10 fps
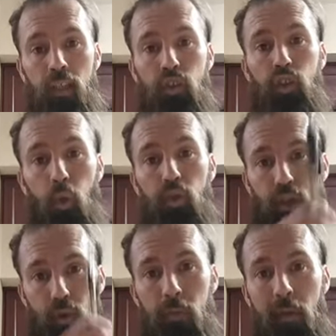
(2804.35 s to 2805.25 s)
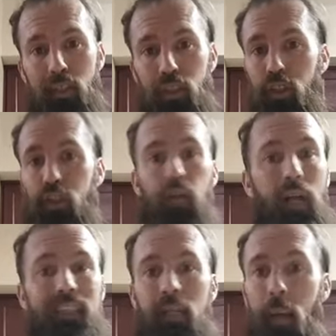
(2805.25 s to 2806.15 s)
Don't shoot the messenger and do
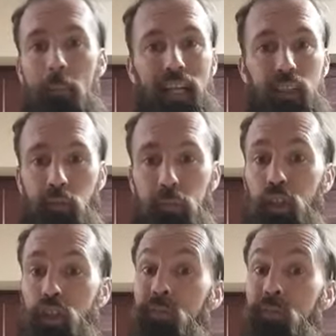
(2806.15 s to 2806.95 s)
not take my passion for pressure.